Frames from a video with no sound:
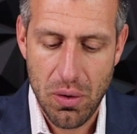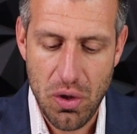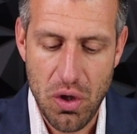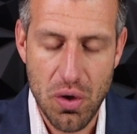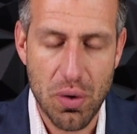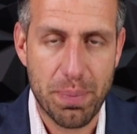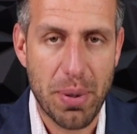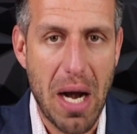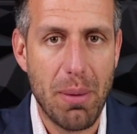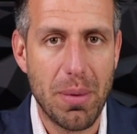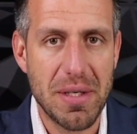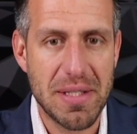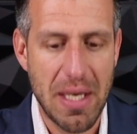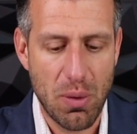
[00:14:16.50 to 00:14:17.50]
you're
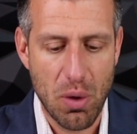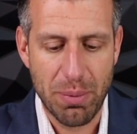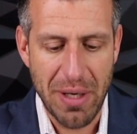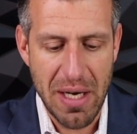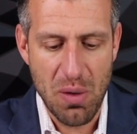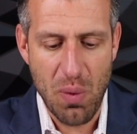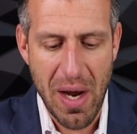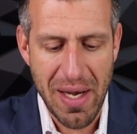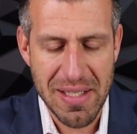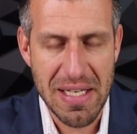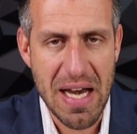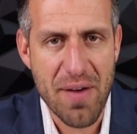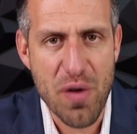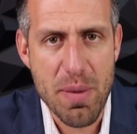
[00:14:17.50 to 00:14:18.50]
probably saying, well, Brandon, why
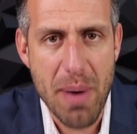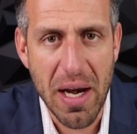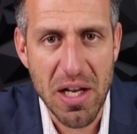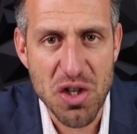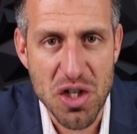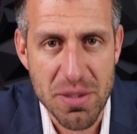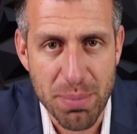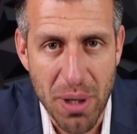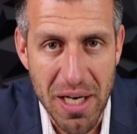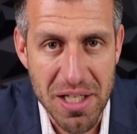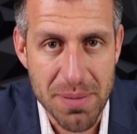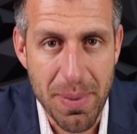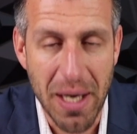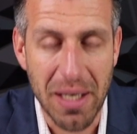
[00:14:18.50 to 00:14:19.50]
doesn't everybody just
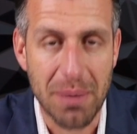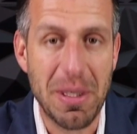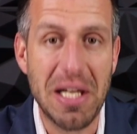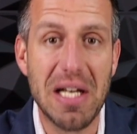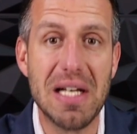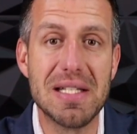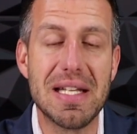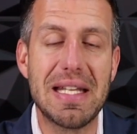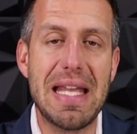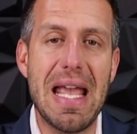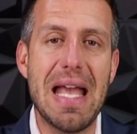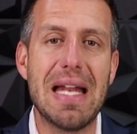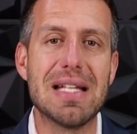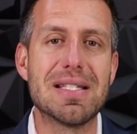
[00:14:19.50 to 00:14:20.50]
prospect? Because
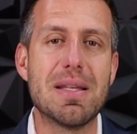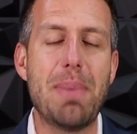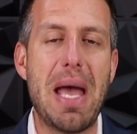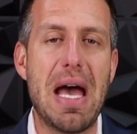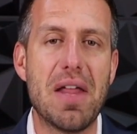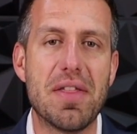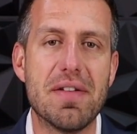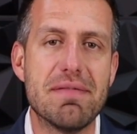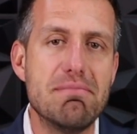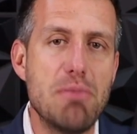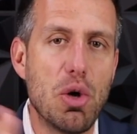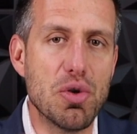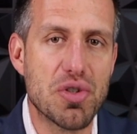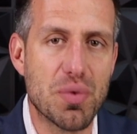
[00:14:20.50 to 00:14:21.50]
again, it's the path of
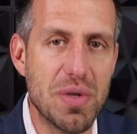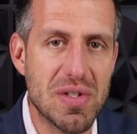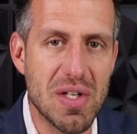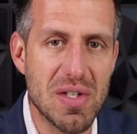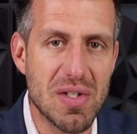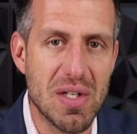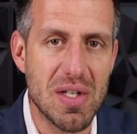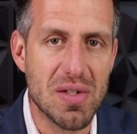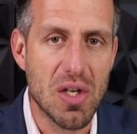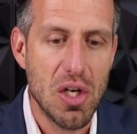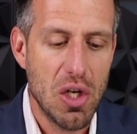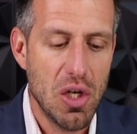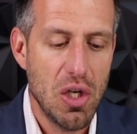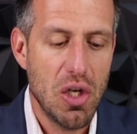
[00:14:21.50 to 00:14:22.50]
most resistance.